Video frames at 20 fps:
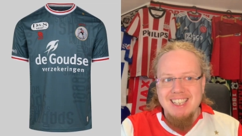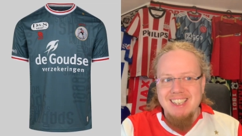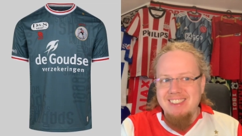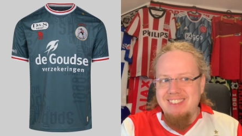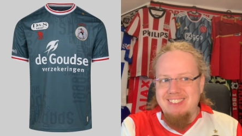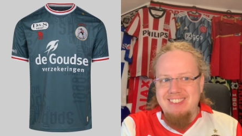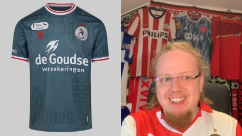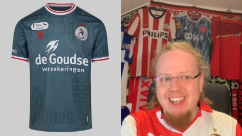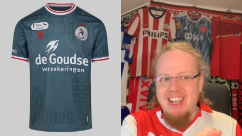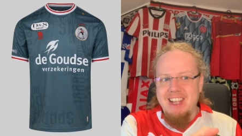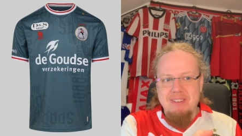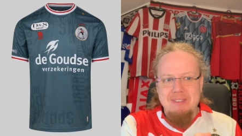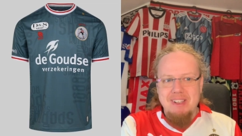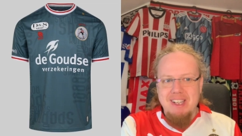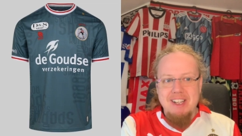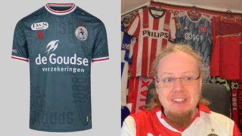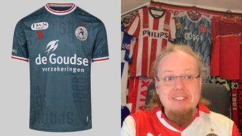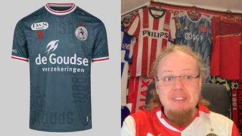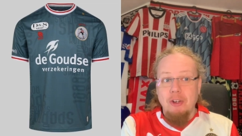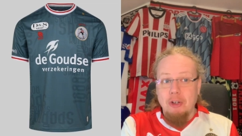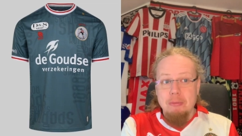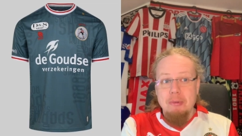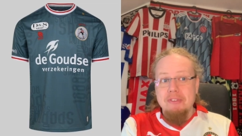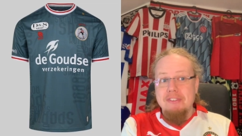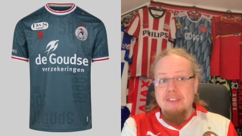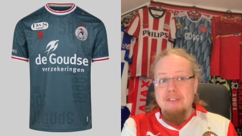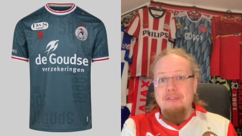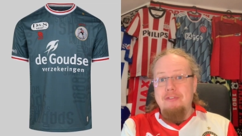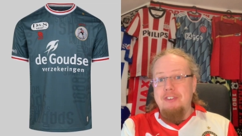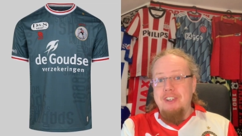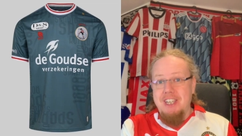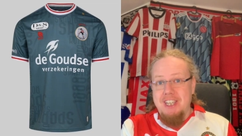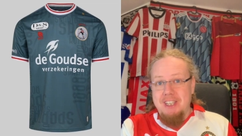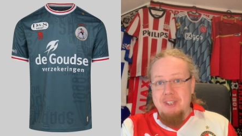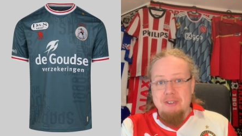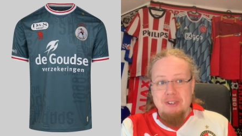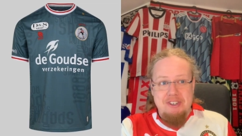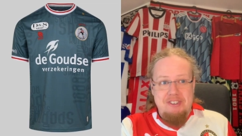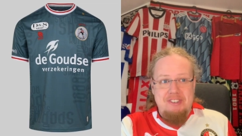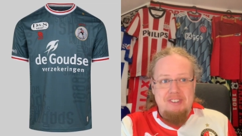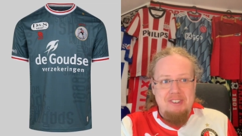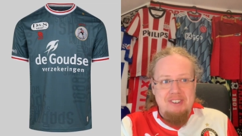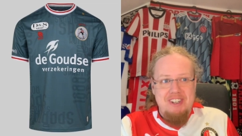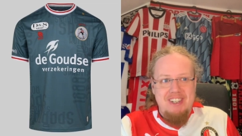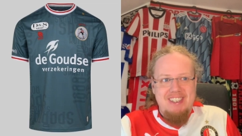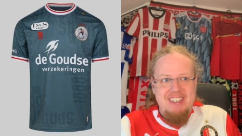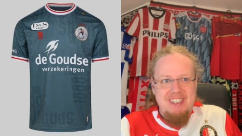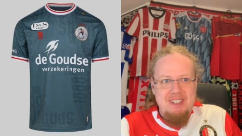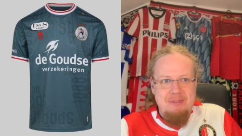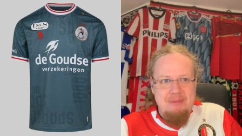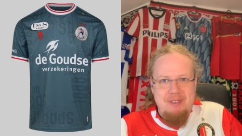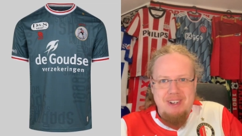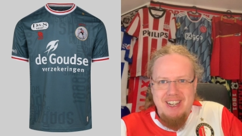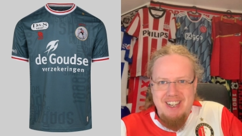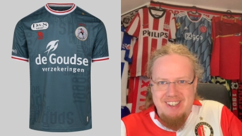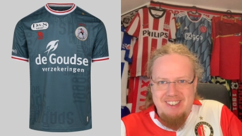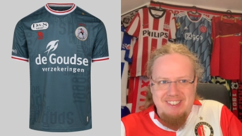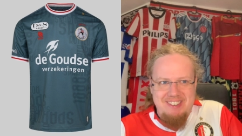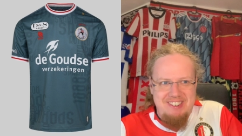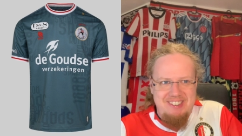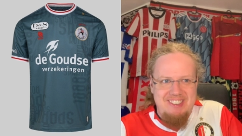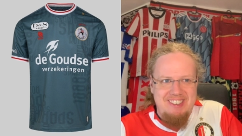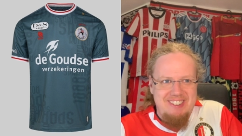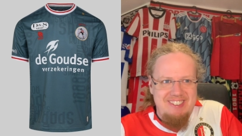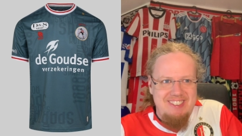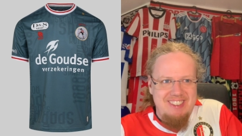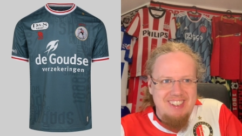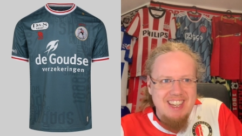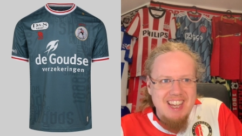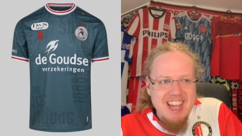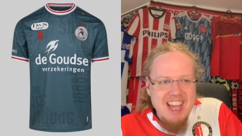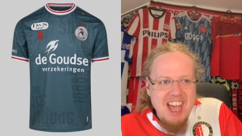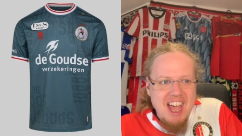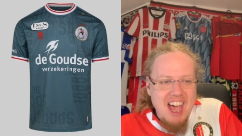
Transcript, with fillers: it's almost a Feyenoord jersey, a away jersey.